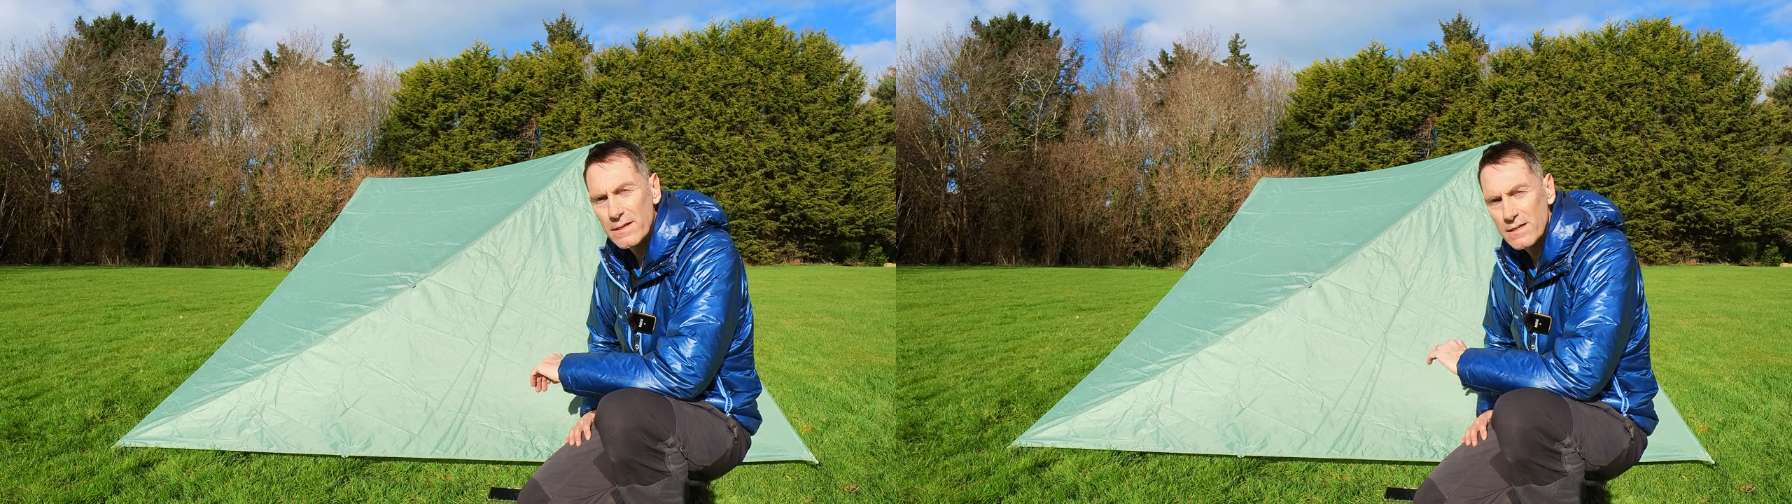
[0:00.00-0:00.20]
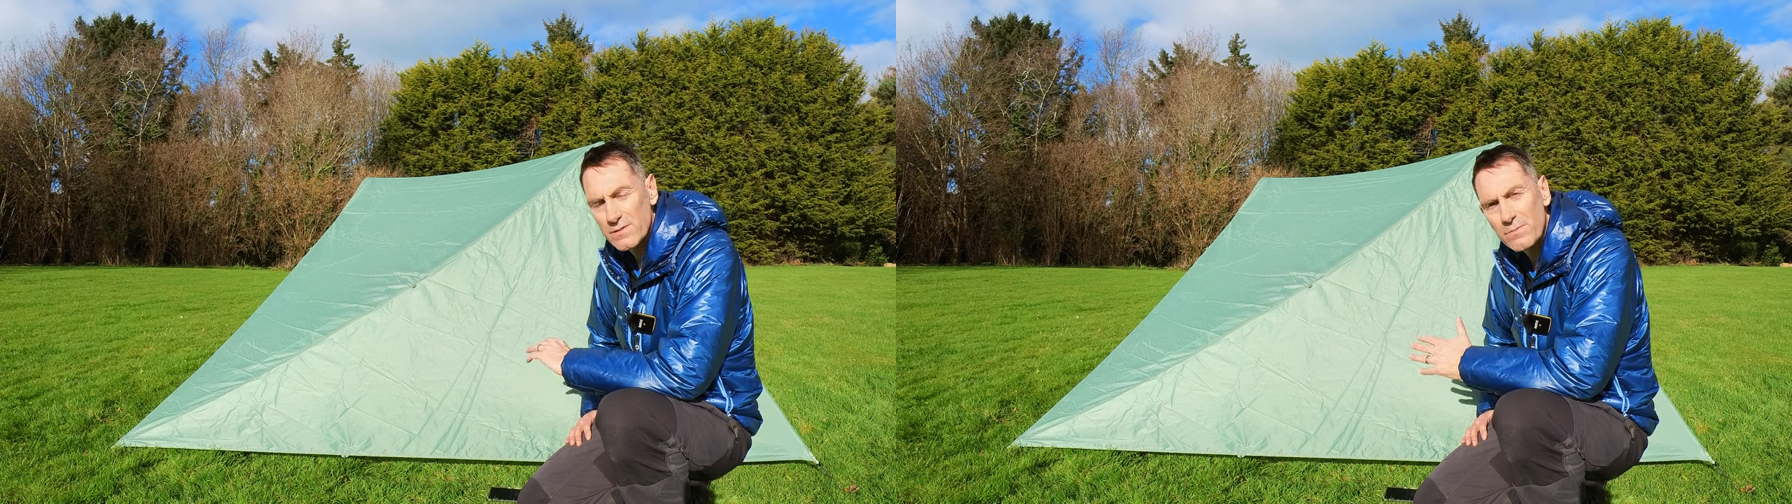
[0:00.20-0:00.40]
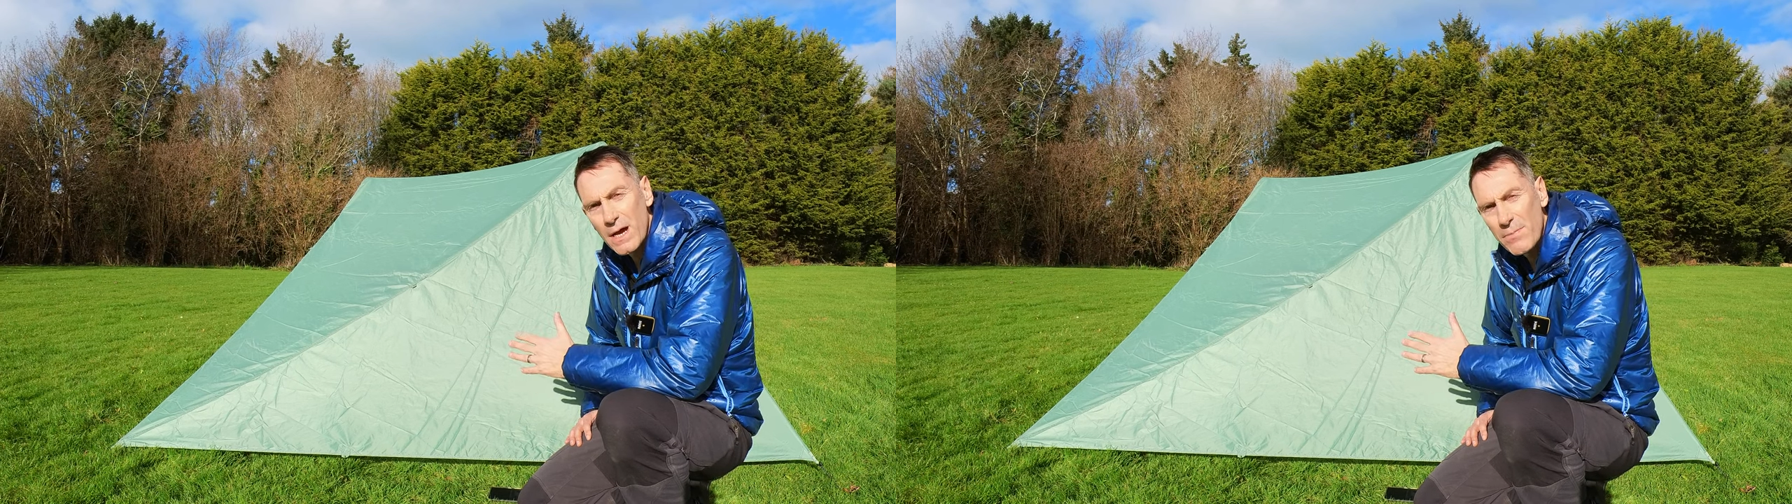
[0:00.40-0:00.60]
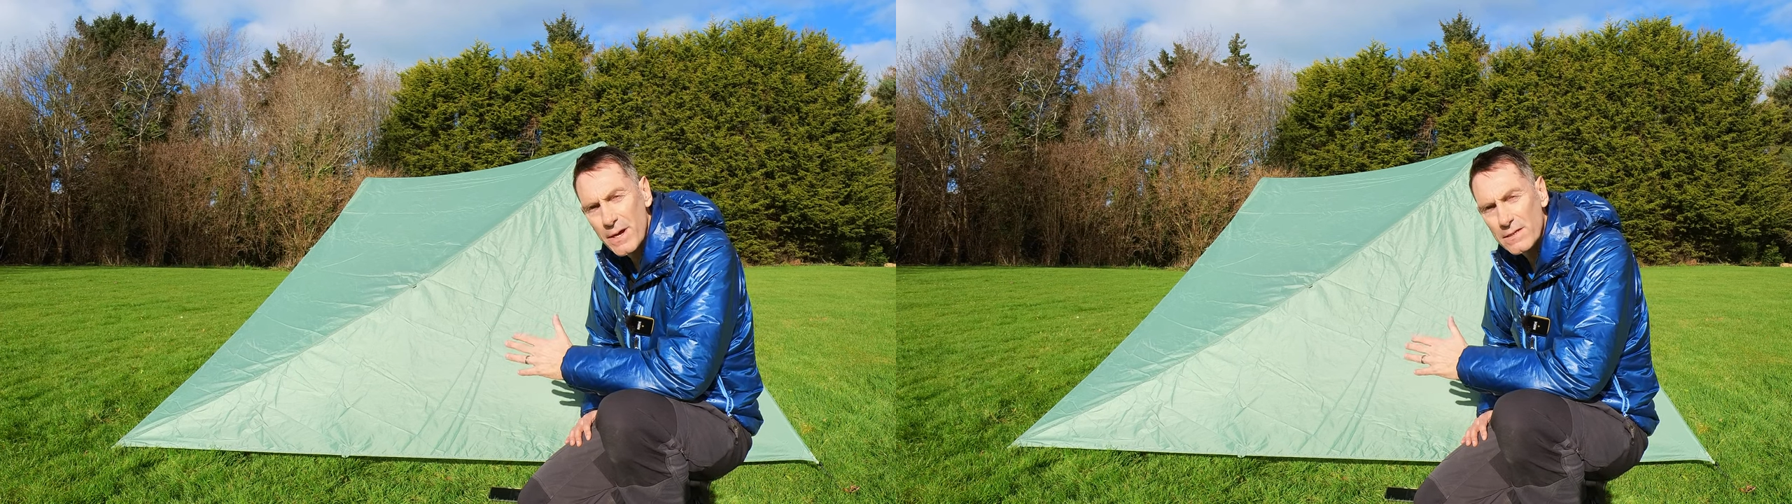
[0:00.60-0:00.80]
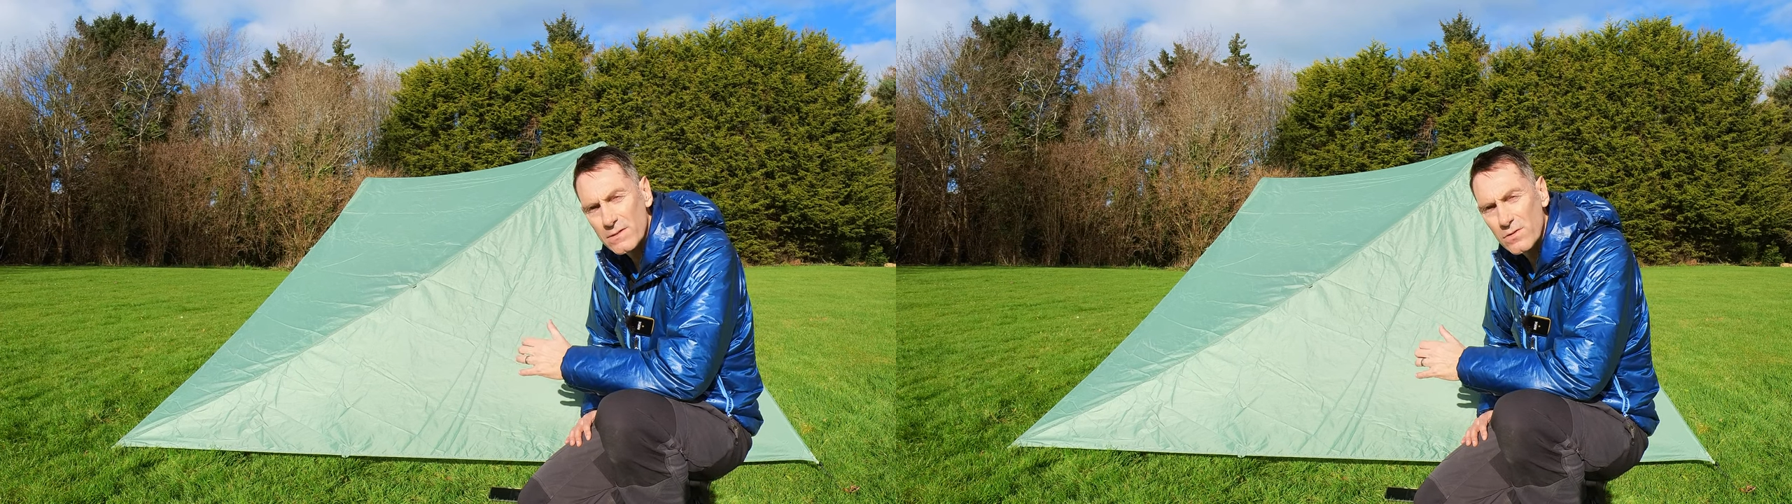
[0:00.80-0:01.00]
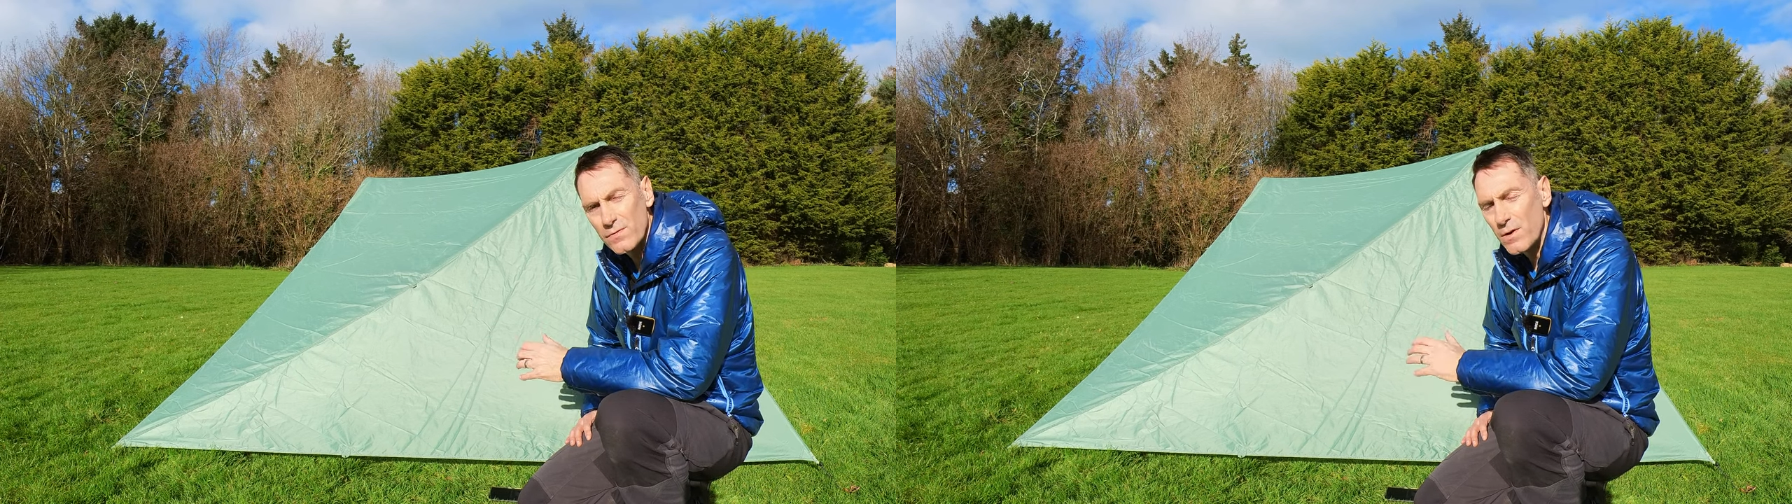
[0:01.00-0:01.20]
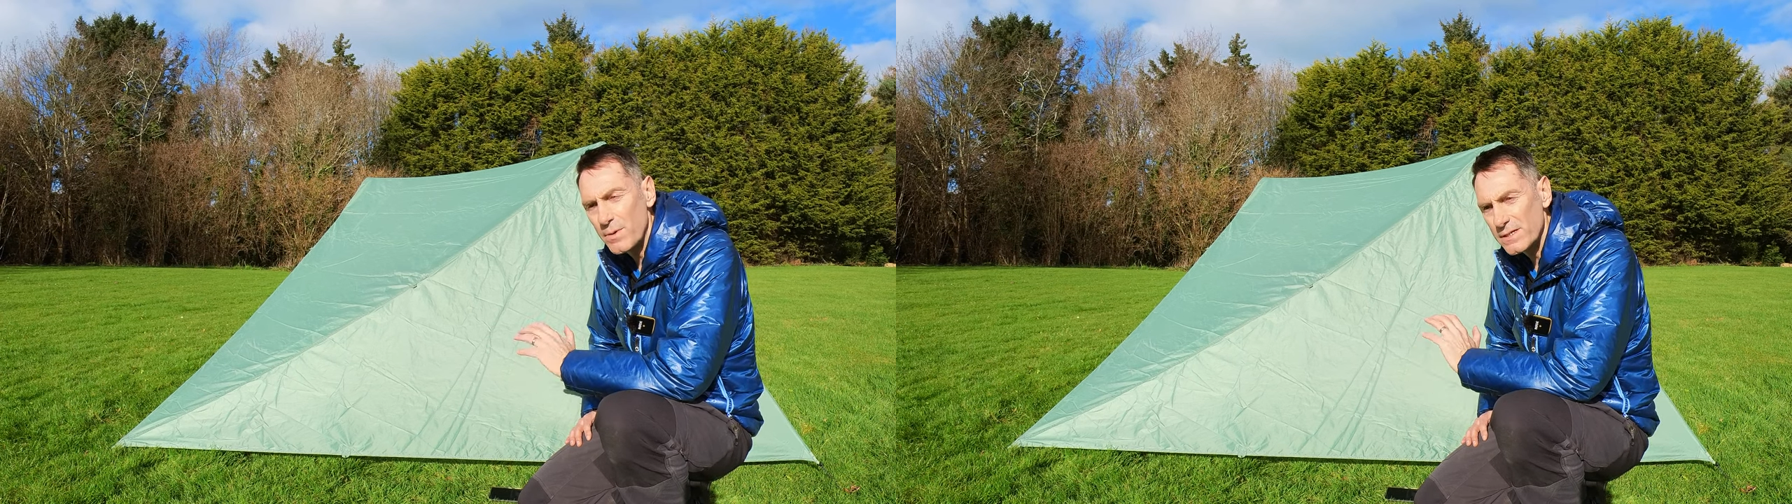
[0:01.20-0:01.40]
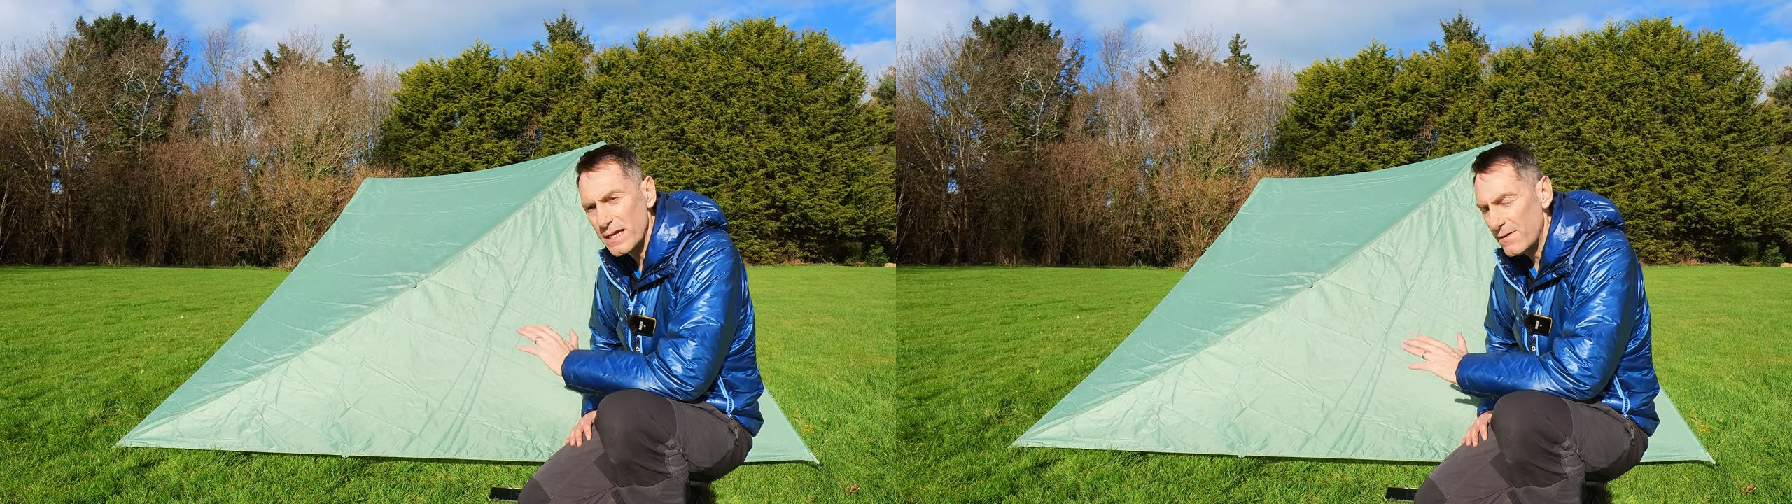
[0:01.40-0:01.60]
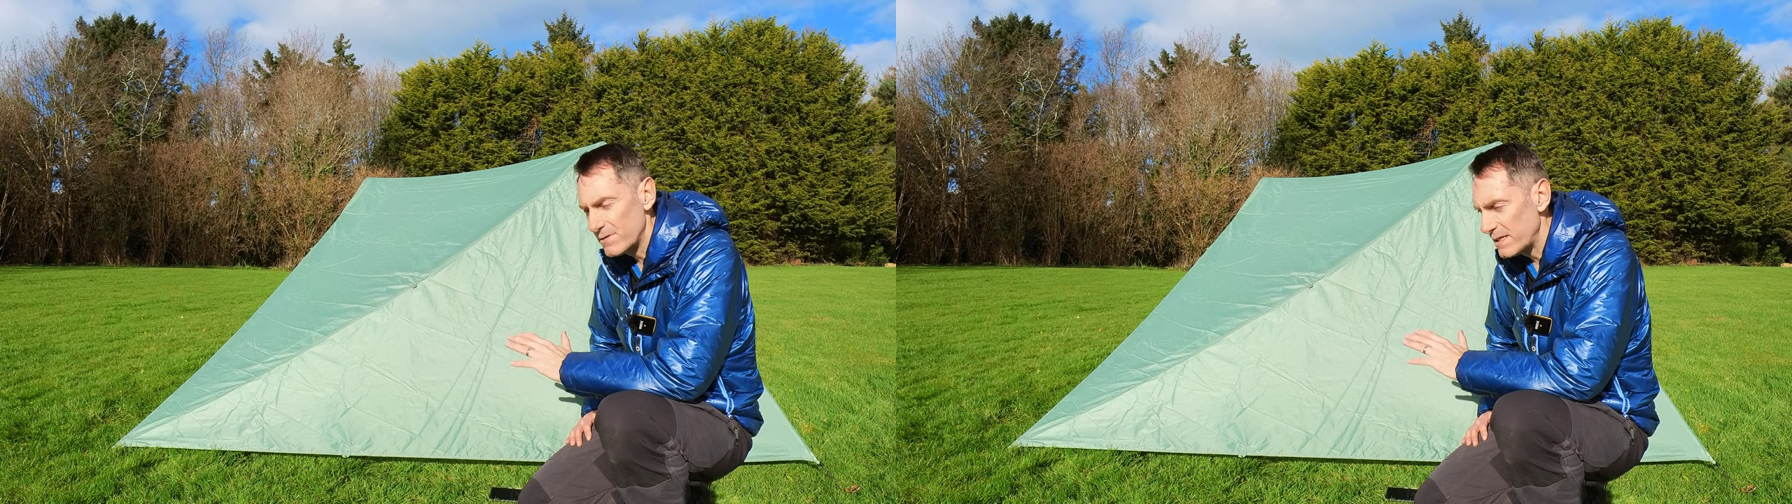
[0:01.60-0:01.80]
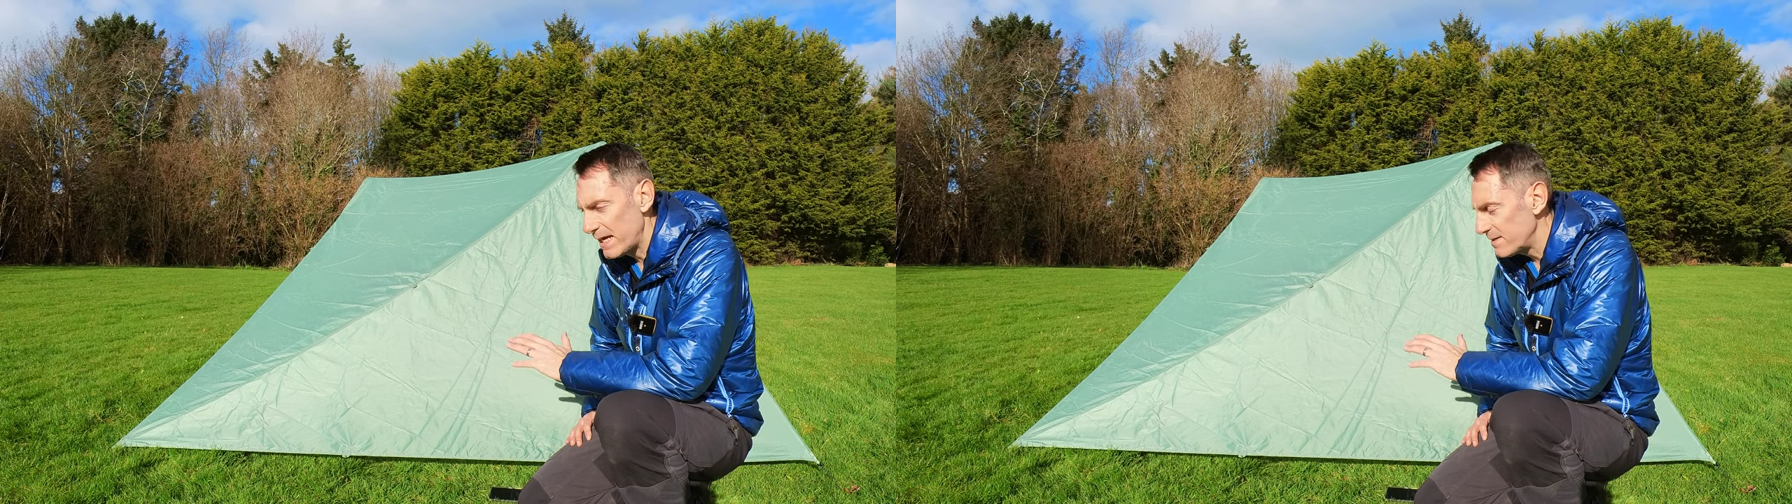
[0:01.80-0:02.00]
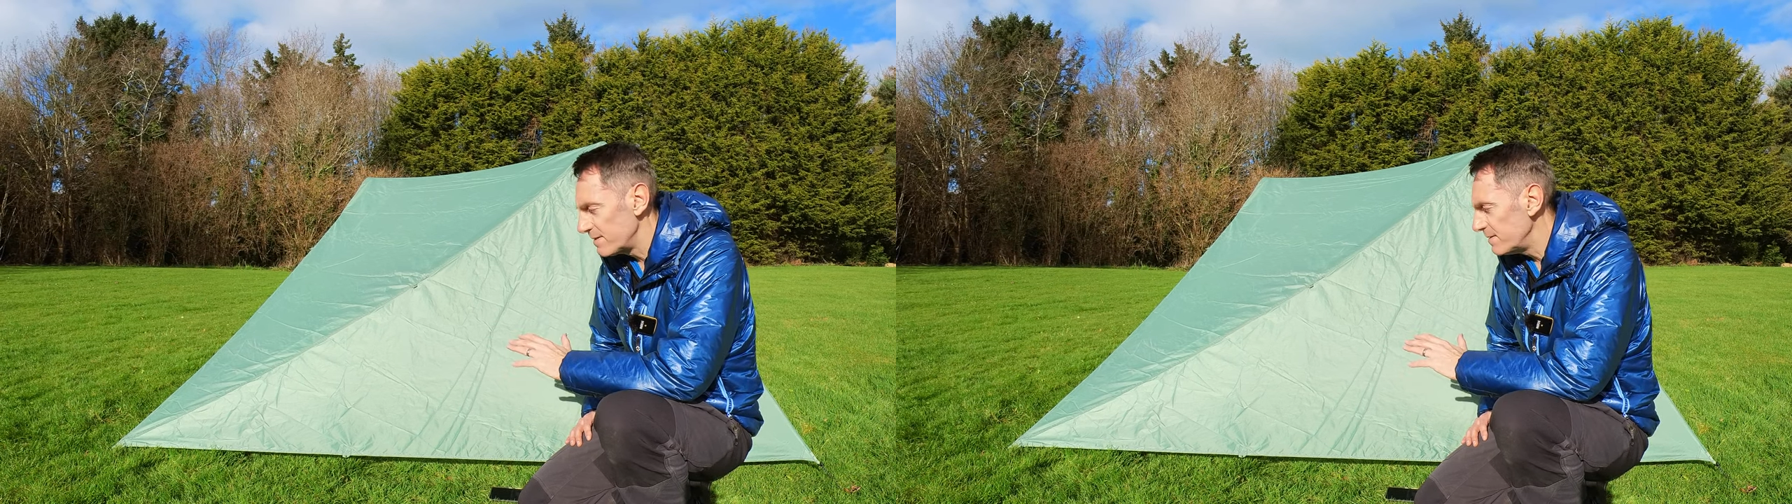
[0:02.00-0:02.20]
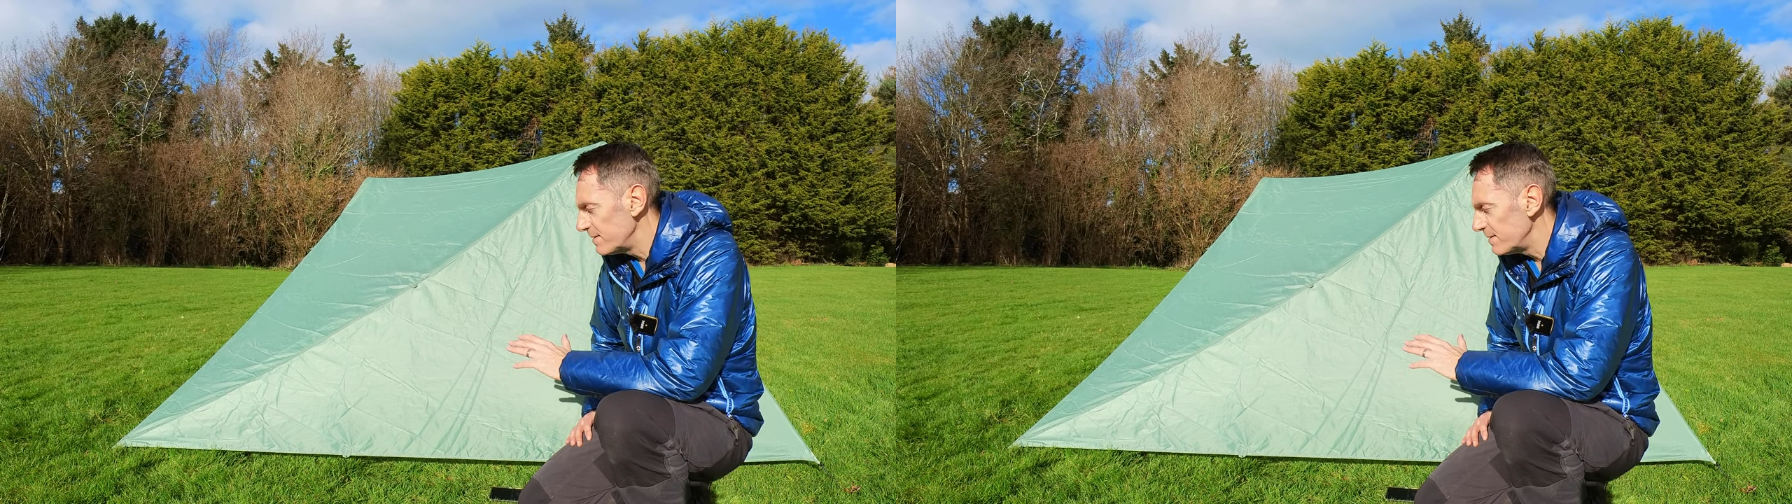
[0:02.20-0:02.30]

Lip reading: and it's only my opinion so far because I haven't tested